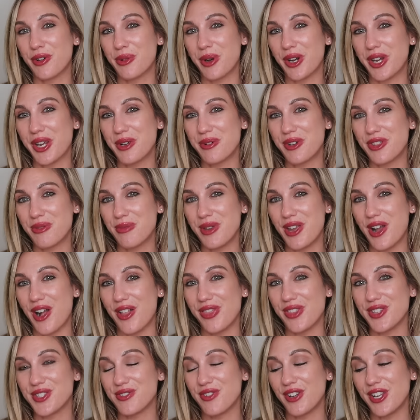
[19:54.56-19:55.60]
for working with me
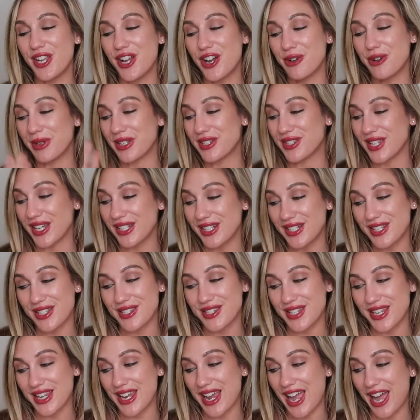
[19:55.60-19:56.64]
on this video. I'm excited to
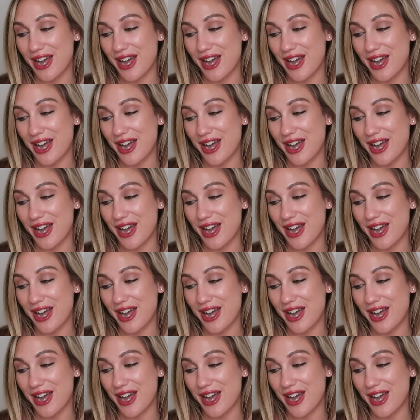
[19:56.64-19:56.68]
see